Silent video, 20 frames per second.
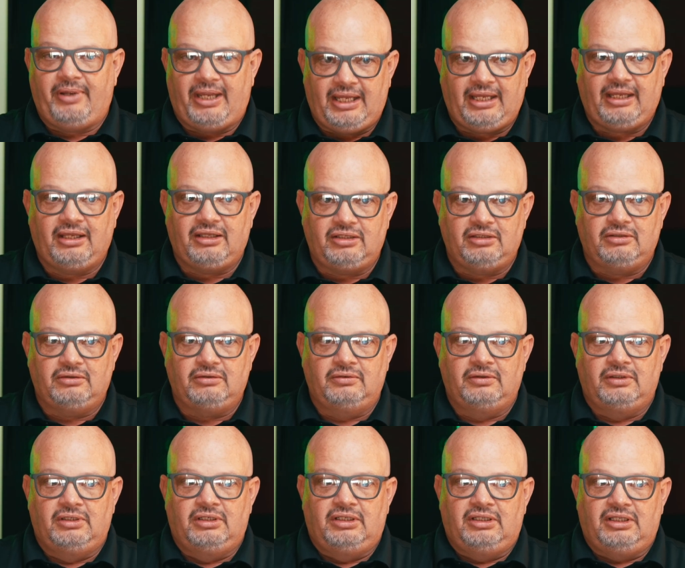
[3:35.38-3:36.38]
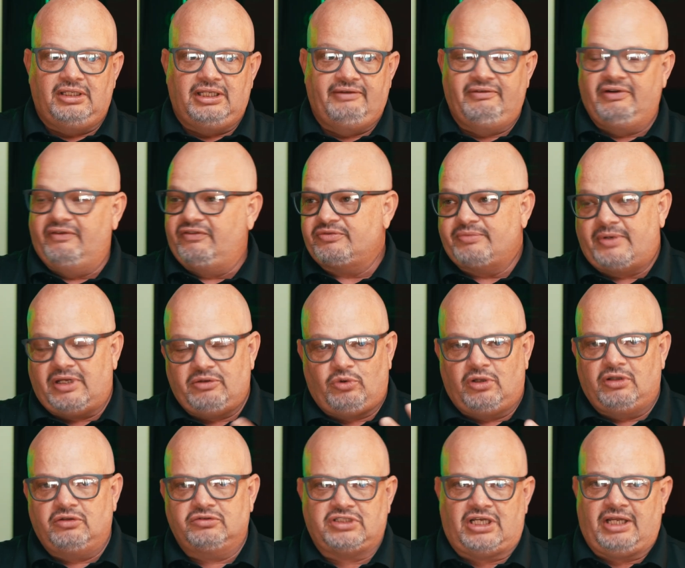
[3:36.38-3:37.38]
paying you, even if it's
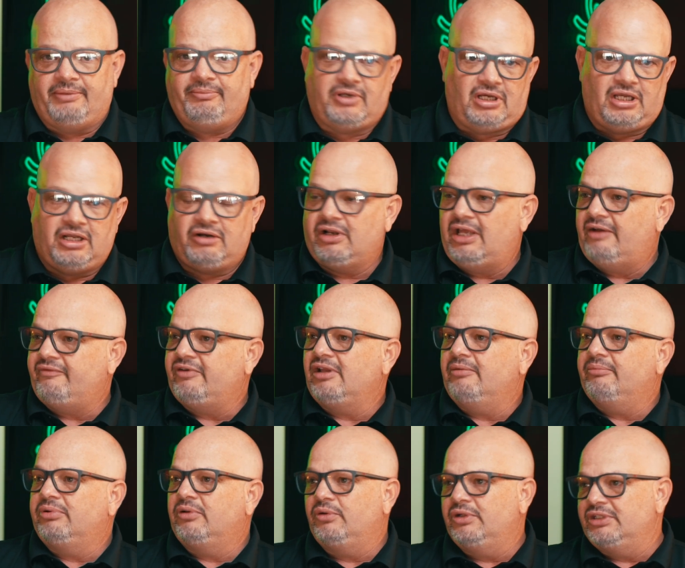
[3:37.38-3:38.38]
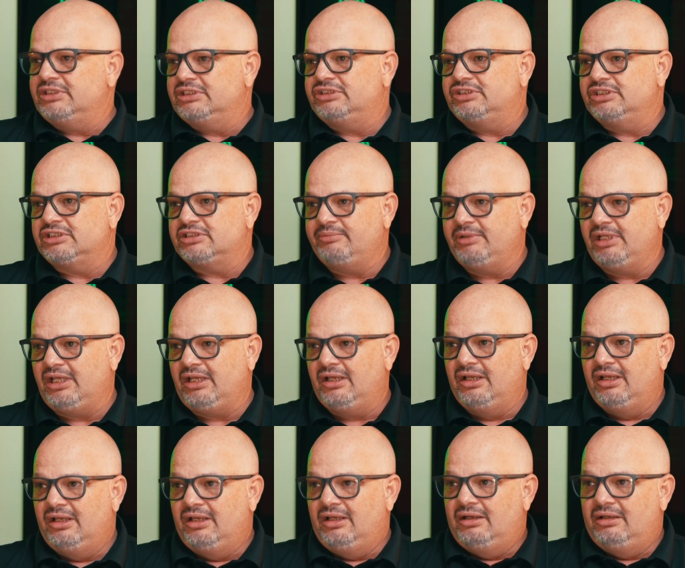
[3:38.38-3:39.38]
I don't have any employees, it's just me.
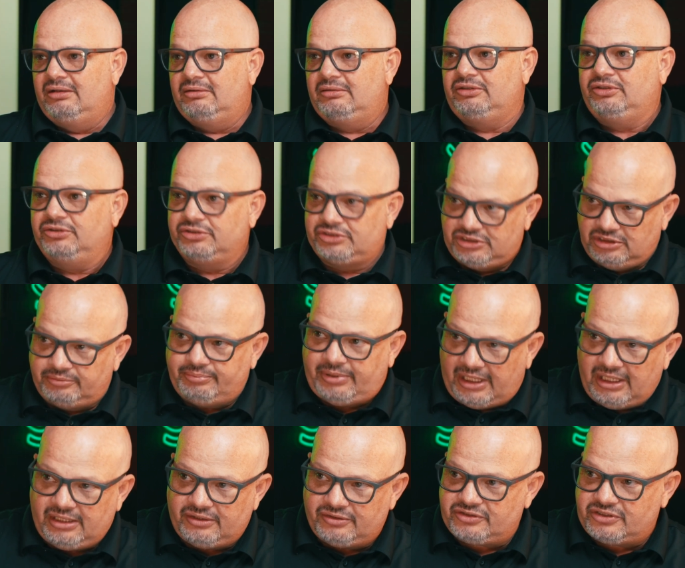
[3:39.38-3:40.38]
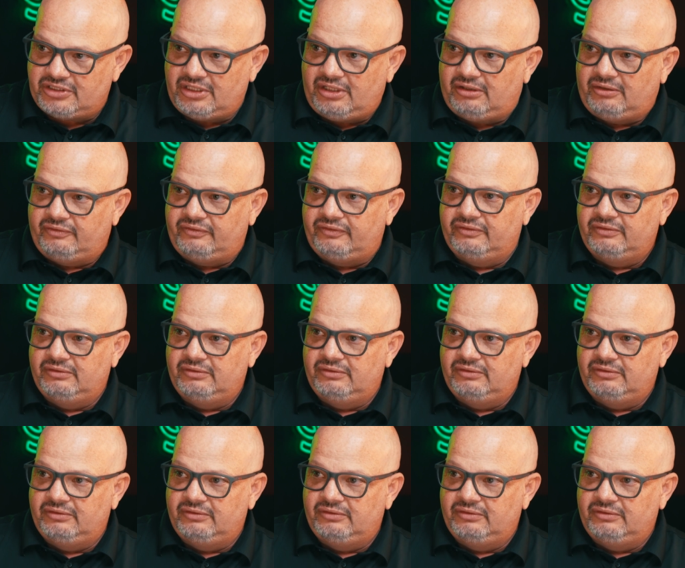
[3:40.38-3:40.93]
You're still paying yourself.